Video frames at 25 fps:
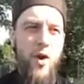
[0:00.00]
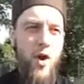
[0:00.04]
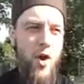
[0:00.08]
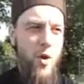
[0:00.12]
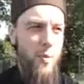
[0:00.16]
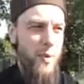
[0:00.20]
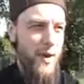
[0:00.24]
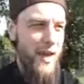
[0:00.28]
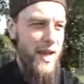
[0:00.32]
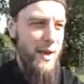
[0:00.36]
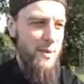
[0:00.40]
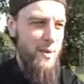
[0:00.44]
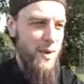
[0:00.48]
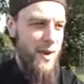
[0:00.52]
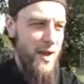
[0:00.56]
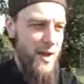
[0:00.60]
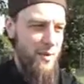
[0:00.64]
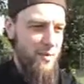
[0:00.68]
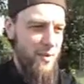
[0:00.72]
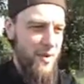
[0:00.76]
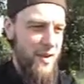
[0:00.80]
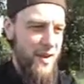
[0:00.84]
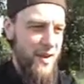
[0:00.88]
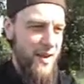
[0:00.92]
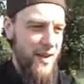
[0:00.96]
Wow, how I
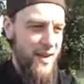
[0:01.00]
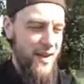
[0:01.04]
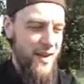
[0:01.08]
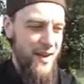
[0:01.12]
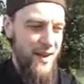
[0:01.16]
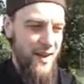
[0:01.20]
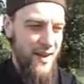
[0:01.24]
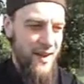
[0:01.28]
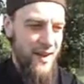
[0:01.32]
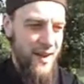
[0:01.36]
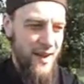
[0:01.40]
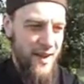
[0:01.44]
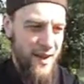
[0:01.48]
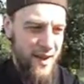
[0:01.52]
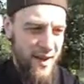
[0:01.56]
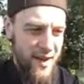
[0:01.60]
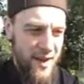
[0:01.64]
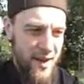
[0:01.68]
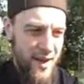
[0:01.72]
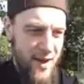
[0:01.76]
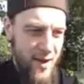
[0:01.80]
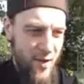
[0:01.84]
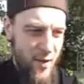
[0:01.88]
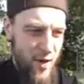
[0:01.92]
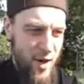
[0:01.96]
became an Ahmadi.
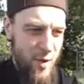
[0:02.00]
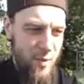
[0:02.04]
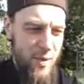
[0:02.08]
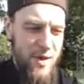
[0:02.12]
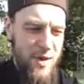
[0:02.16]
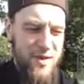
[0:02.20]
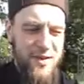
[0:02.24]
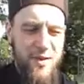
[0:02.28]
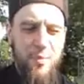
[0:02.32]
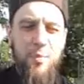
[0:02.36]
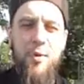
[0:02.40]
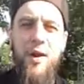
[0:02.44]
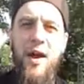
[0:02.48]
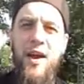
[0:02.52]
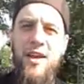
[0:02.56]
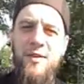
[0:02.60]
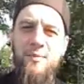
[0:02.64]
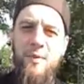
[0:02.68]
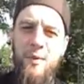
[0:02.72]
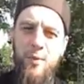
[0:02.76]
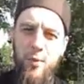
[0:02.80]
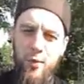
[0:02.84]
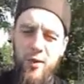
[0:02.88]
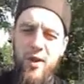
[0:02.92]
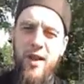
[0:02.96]
Well, it may
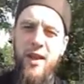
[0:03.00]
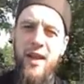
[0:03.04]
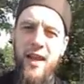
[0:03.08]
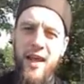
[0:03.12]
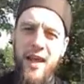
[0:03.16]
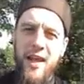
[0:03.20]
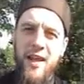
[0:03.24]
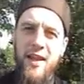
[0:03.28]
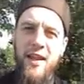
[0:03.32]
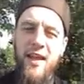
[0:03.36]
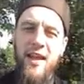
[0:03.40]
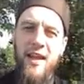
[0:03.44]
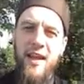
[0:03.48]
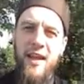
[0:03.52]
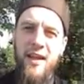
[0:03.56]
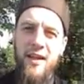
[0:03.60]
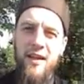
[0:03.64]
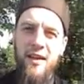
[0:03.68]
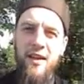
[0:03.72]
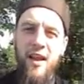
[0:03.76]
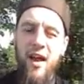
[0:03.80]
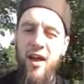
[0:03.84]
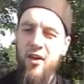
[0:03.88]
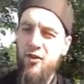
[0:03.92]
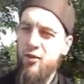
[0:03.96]
surprise people to learn
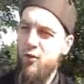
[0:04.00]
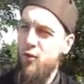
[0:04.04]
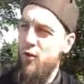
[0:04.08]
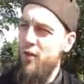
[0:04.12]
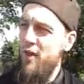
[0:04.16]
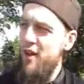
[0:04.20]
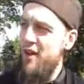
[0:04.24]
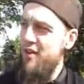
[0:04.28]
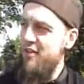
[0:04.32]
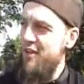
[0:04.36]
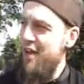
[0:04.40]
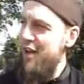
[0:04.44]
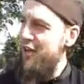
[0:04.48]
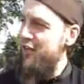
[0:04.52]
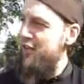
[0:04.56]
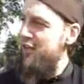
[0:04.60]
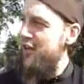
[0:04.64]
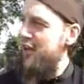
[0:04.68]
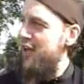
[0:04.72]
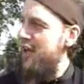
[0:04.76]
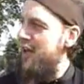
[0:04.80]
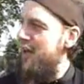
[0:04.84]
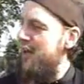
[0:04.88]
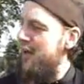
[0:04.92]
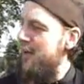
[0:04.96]
that in Glasgow there is
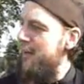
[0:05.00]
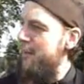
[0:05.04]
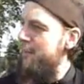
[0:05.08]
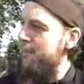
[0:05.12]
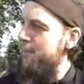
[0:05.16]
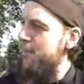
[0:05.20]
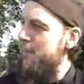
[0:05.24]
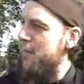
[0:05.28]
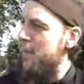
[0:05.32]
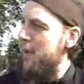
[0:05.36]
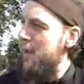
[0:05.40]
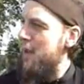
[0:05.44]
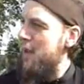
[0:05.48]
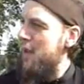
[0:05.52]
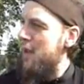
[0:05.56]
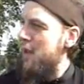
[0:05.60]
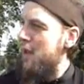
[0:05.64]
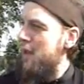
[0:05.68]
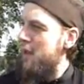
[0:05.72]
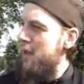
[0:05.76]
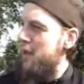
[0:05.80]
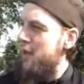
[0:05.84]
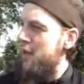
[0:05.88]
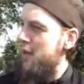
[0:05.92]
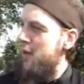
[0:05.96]
actually
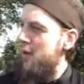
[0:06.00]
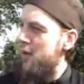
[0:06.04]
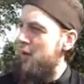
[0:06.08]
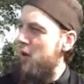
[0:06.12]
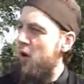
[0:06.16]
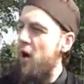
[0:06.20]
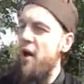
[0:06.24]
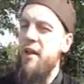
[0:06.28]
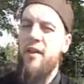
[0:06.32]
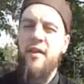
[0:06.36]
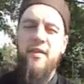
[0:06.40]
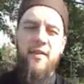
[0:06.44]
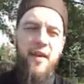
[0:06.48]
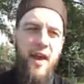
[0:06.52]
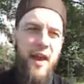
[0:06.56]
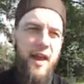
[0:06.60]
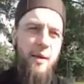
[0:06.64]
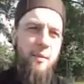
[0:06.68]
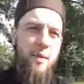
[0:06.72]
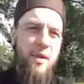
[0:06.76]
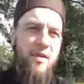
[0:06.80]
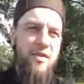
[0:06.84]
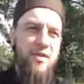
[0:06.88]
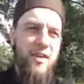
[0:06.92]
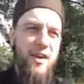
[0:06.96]
at the
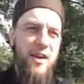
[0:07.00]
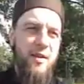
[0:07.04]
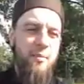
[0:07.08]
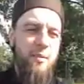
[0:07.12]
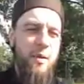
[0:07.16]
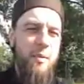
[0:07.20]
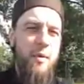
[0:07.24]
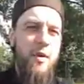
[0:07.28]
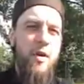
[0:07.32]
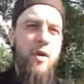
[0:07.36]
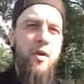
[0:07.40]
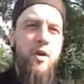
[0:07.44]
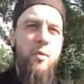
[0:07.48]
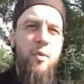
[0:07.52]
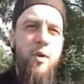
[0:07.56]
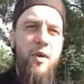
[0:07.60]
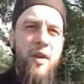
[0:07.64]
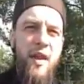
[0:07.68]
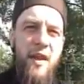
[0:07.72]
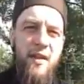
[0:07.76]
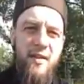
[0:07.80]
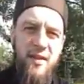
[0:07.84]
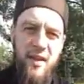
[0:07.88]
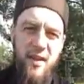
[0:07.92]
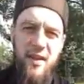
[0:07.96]
time, I'd say maybe around
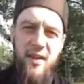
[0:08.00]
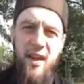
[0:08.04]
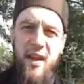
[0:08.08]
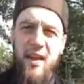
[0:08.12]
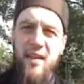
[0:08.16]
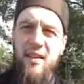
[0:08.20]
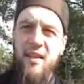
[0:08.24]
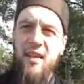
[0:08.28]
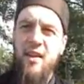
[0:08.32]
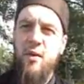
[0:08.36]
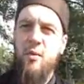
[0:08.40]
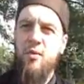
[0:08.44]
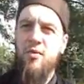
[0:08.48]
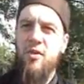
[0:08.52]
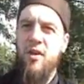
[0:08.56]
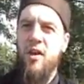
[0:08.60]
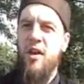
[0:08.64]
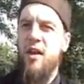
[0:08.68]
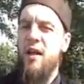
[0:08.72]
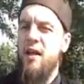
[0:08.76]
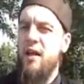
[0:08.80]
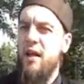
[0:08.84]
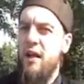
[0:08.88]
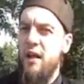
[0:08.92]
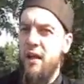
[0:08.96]
about 1990, there
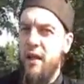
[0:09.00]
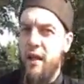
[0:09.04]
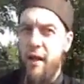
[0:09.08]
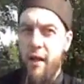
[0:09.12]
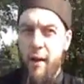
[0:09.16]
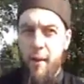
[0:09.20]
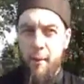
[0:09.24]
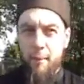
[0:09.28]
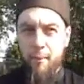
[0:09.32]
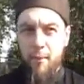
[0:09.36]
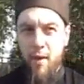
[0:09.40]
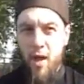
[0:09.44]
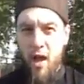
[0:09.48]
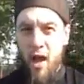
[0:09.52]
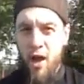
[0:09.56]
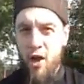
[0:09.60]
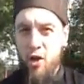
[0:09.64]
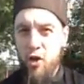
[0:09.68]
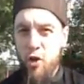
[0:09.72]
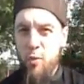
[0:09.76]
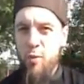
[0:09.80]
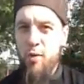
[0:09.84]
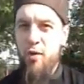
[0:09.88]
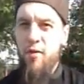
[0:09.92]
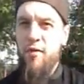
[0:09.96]
was a
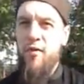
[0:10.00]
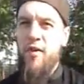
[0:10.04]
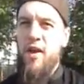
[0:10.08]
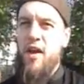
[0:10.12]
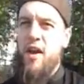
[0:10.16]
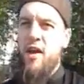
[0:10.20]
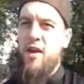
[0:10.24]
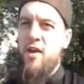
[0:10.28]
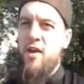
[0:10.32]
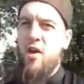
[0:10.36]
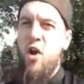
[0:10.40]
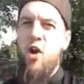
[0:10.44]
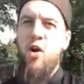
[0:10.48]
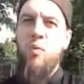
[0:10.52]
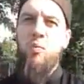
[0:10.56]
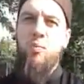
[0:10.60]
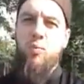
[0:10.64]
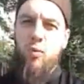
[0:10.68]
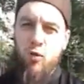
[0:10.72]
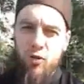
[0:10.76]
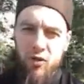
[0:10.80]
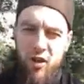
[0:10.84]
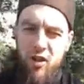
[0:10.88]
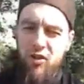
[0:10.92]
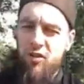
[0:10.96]
group of
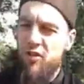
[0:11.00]
young